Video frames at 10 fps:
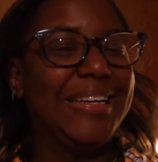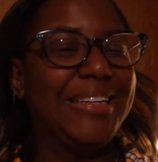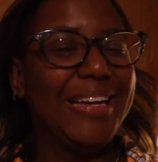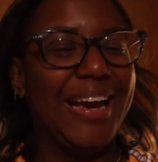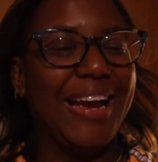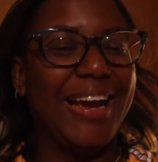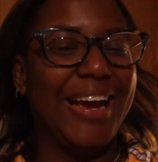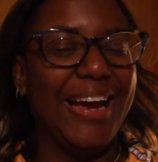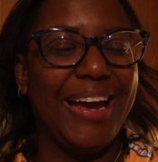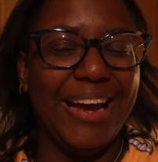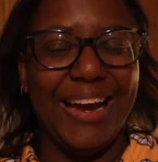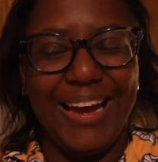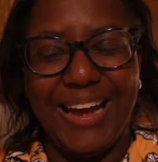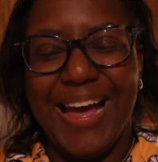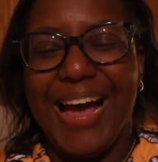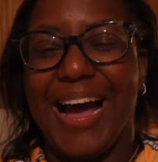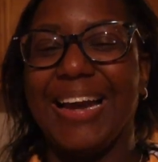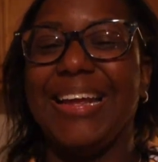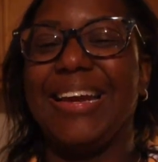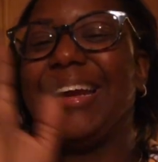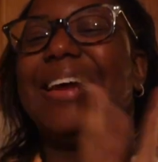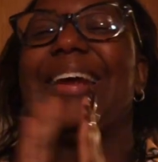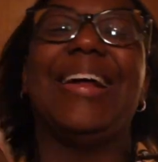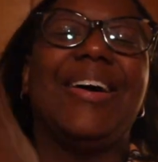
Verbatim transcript: Yay! I did it